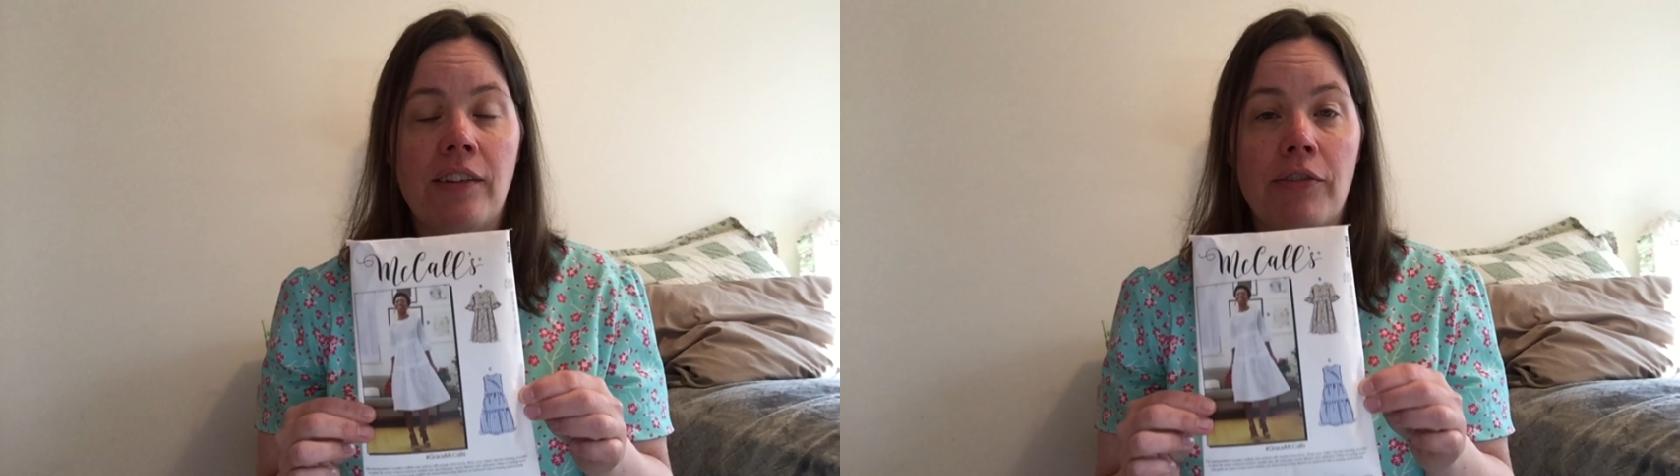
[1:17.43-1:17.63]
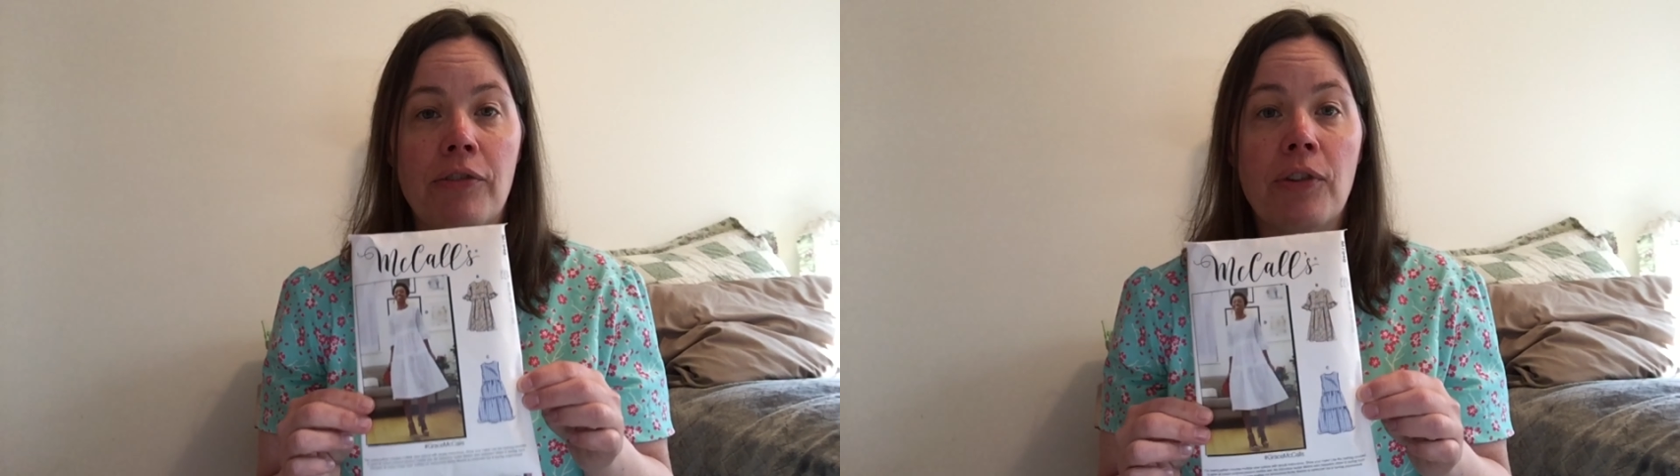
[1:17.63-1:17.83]

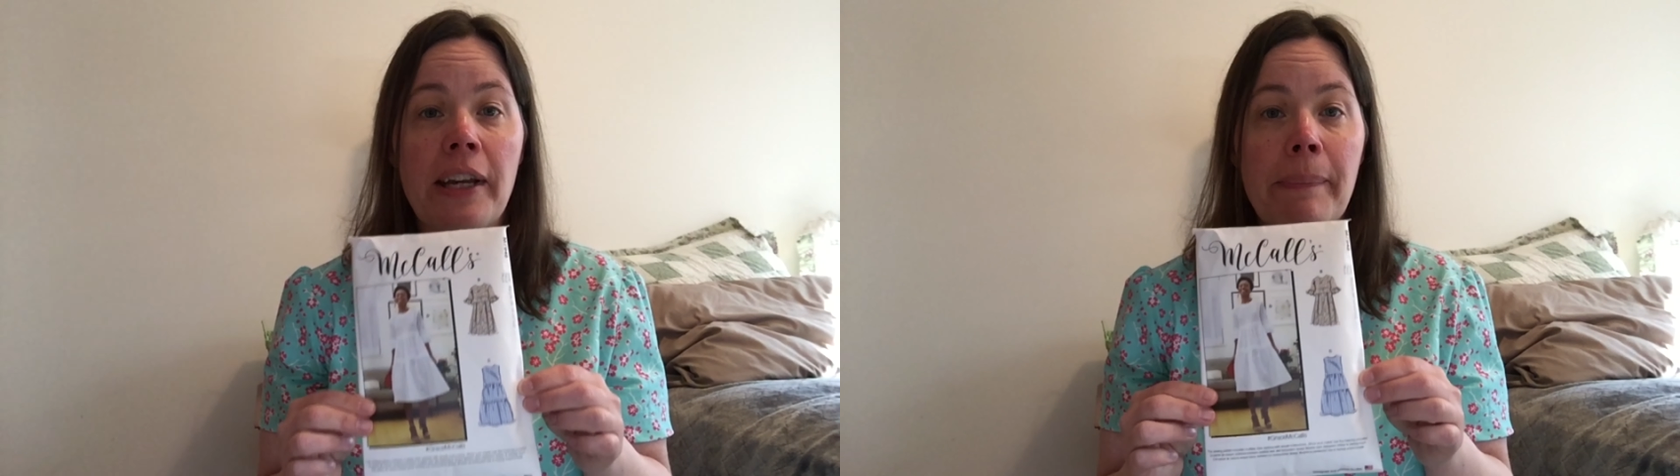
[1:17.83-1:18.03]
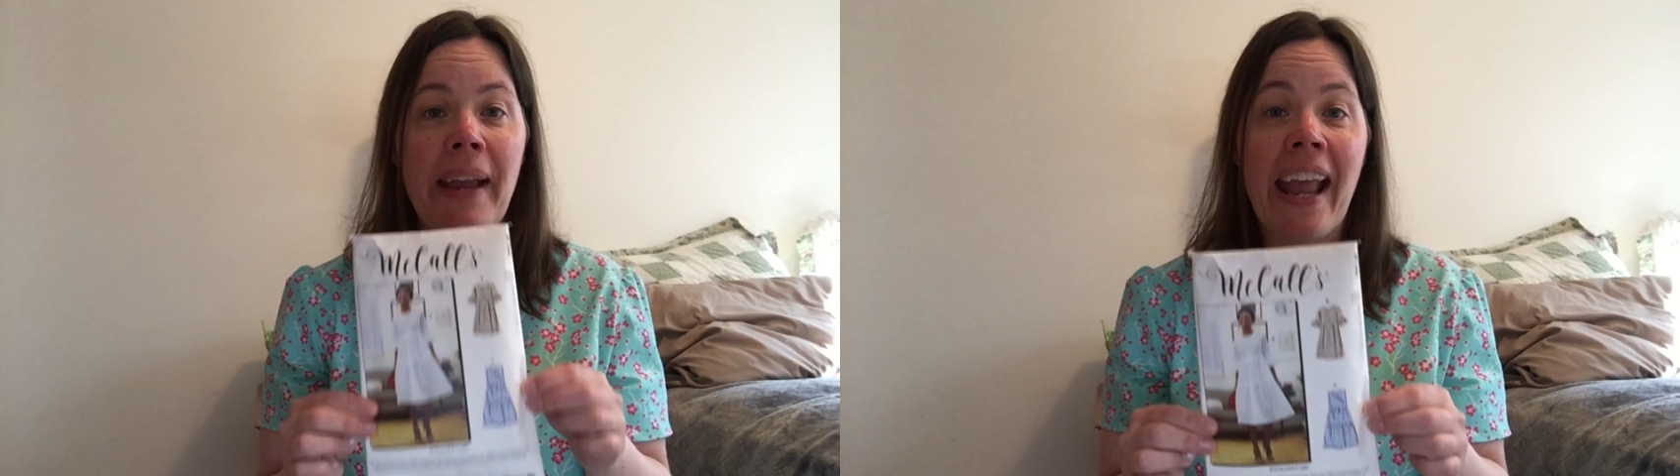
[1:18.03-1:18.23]
a
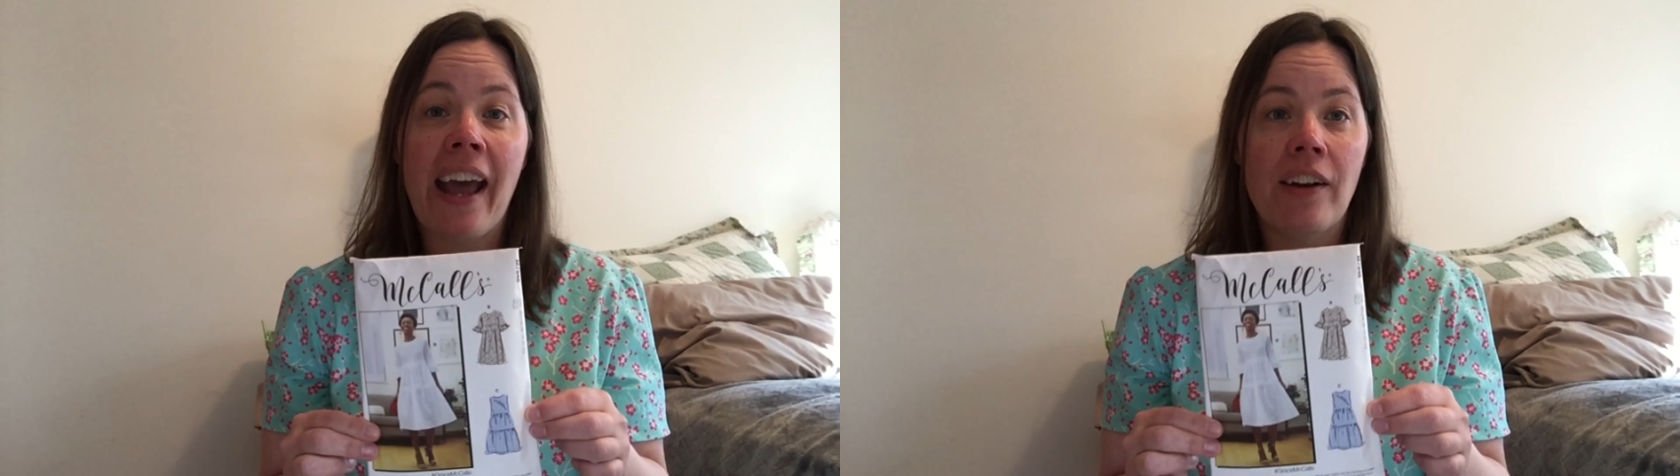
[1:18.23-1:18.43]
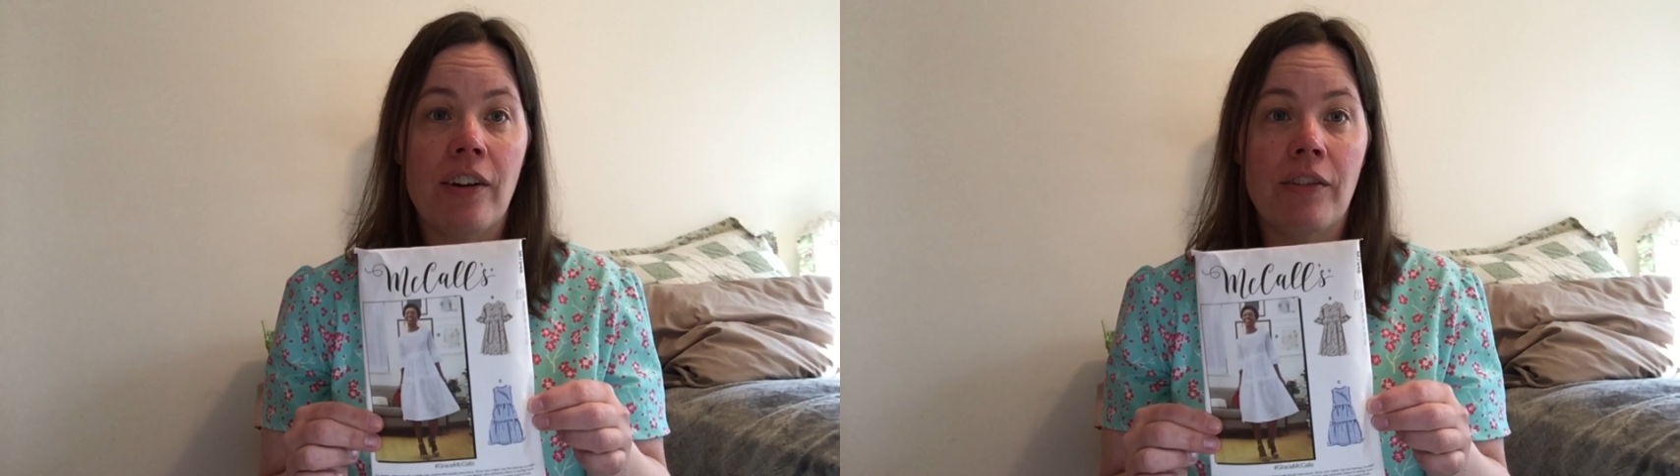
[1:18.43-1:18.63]
free
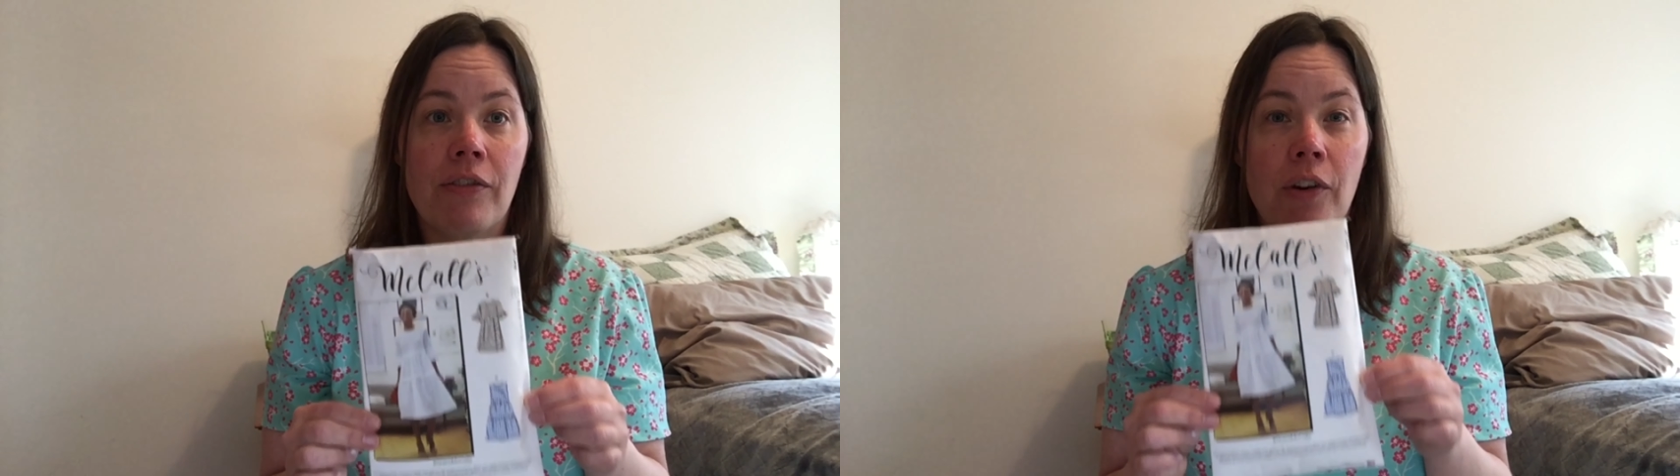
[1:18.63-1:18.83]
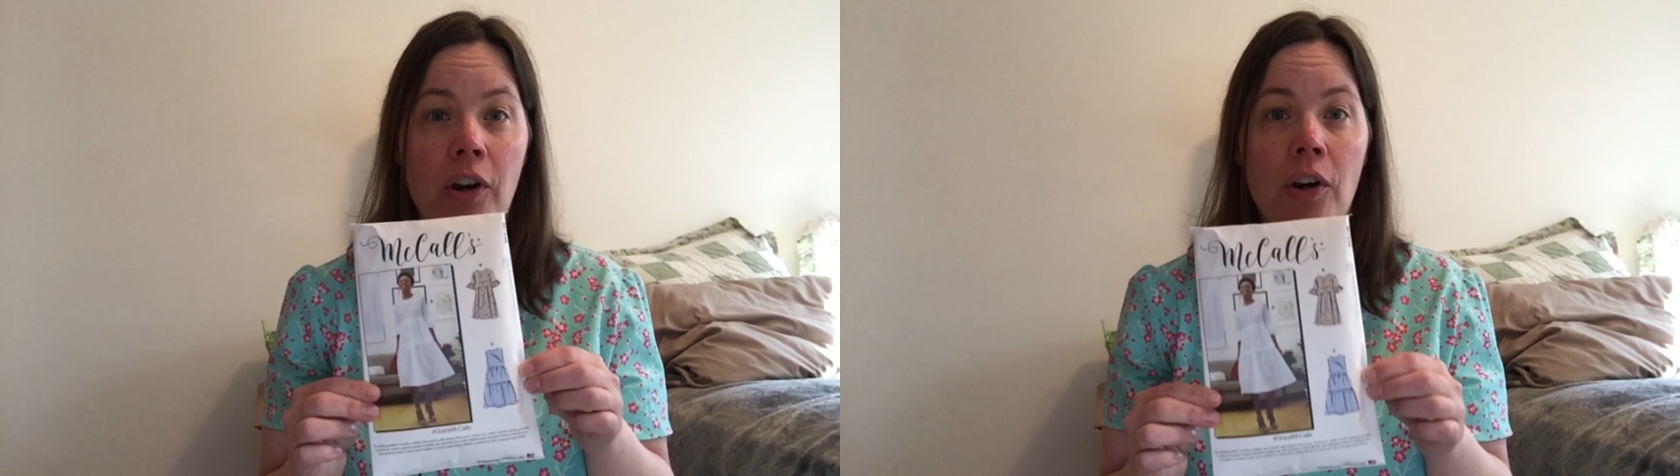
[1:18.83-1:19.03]
pattern
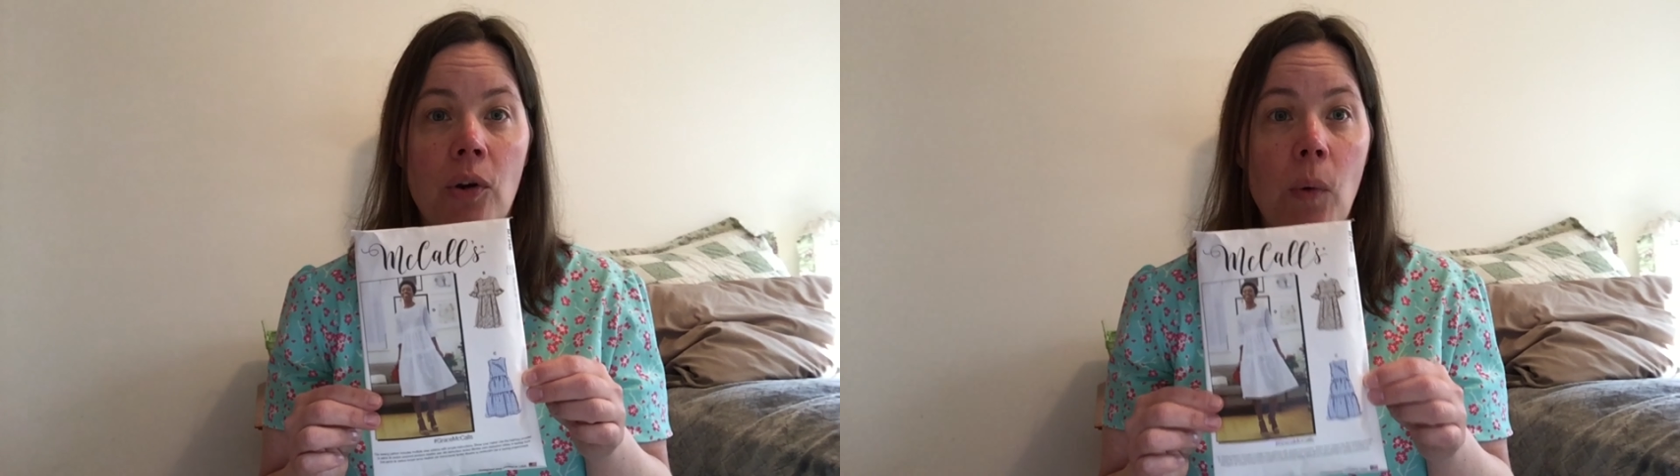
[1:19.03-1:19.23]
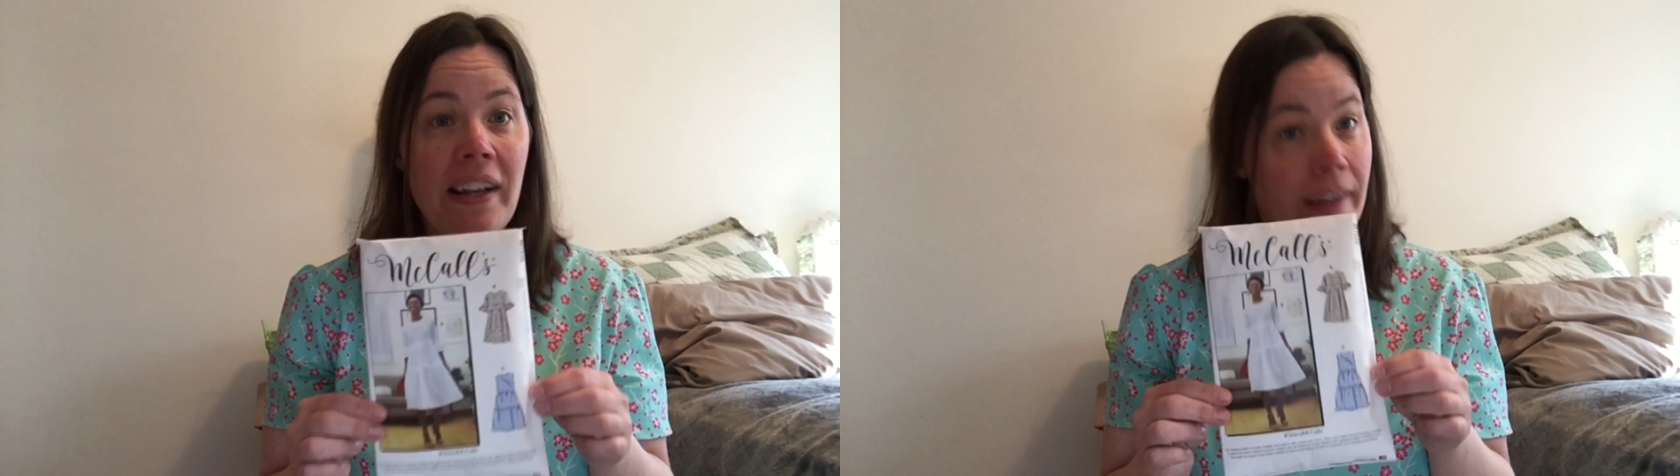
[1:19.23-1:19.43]
for
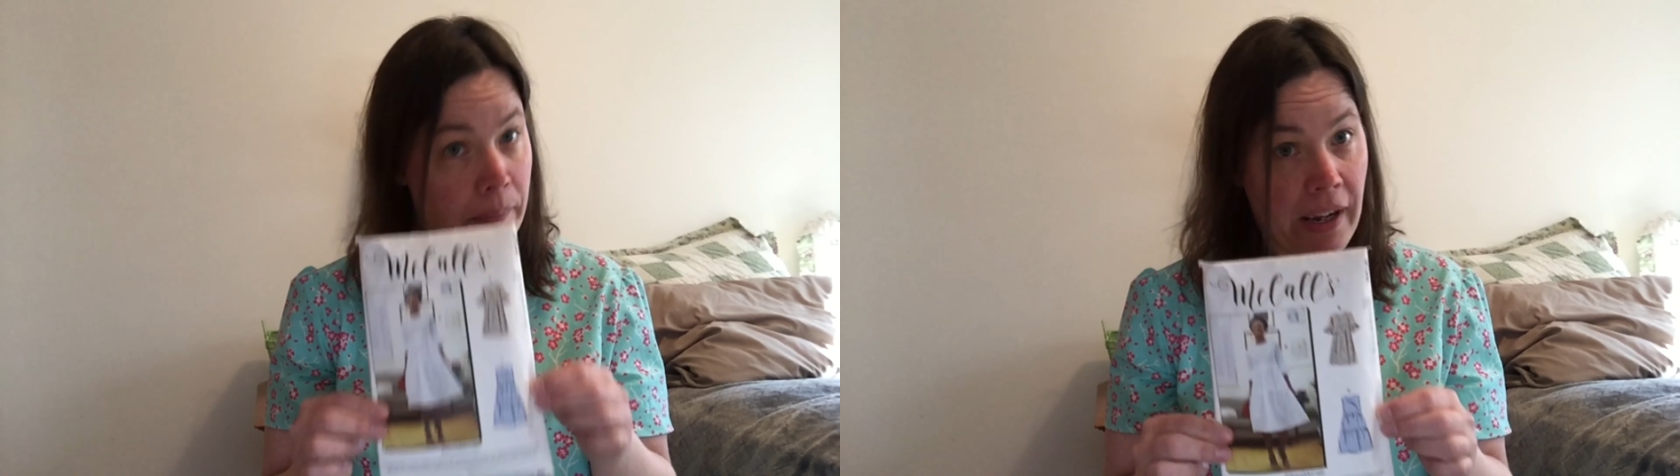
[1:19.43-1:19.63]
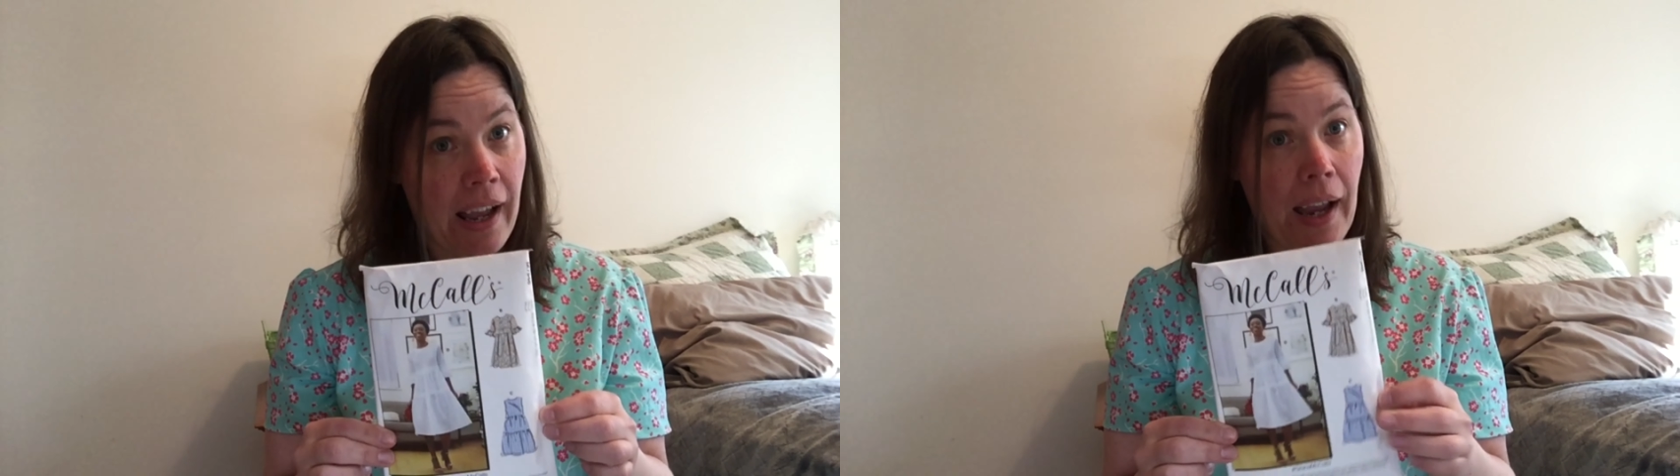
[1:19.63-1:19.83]
quite some
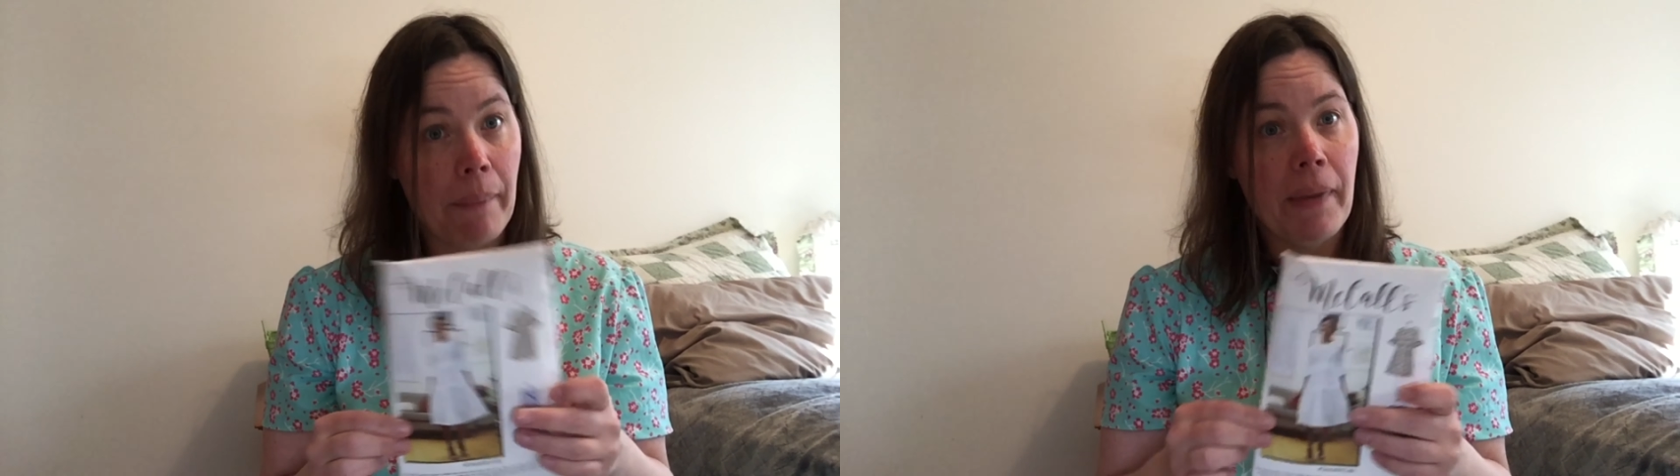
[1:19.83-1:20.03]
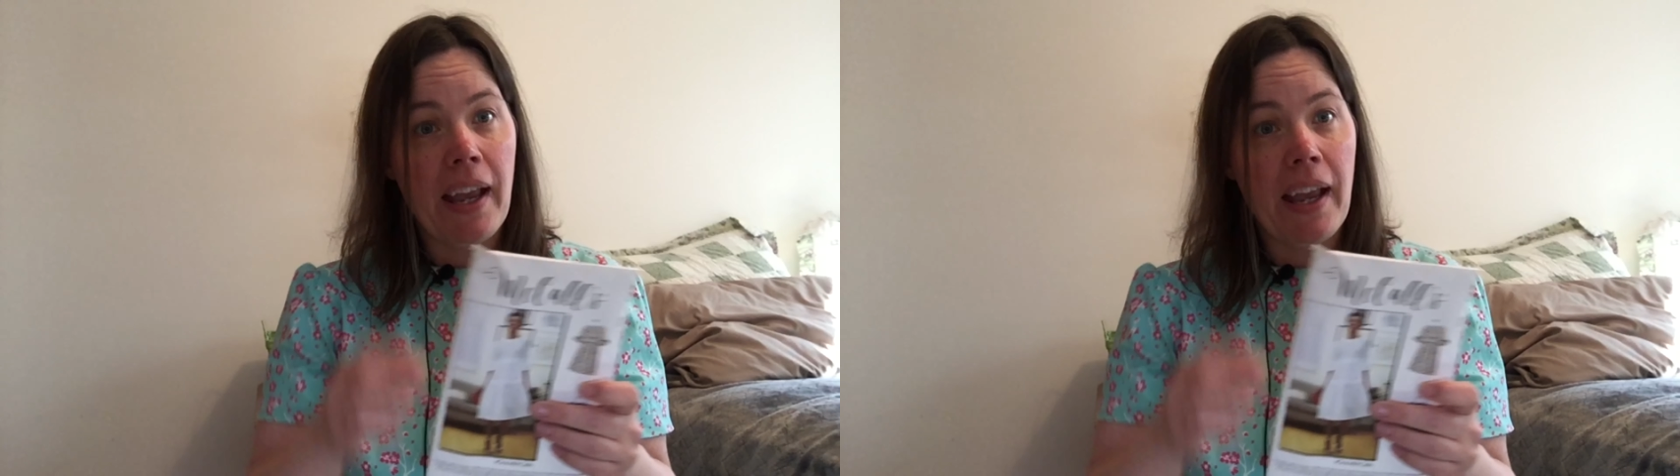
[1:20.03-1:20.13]
time,